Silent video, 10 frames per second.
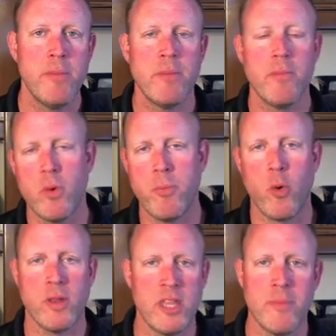but more
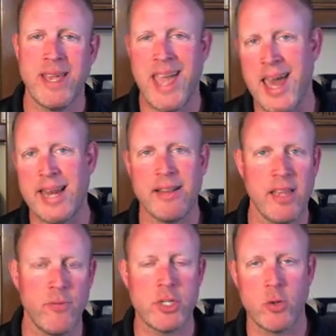importantly, the
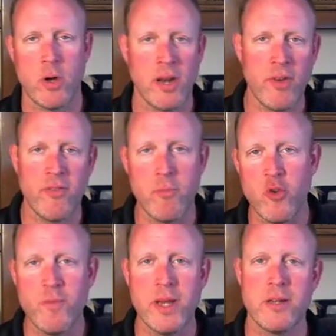mechanically, what's going on, every
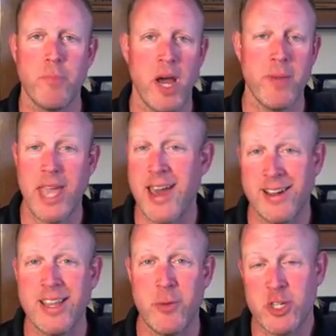movement
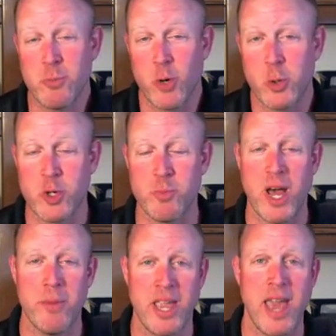biomechanically, which is more towards
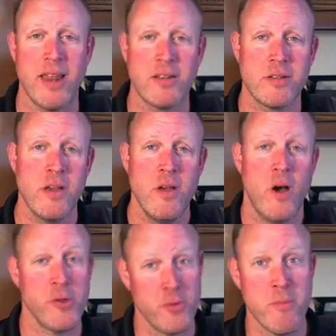biomechanics,
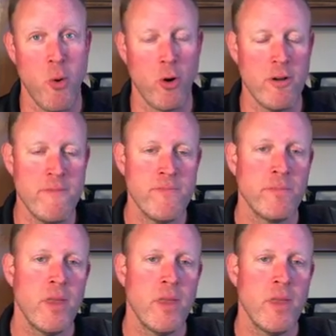although important,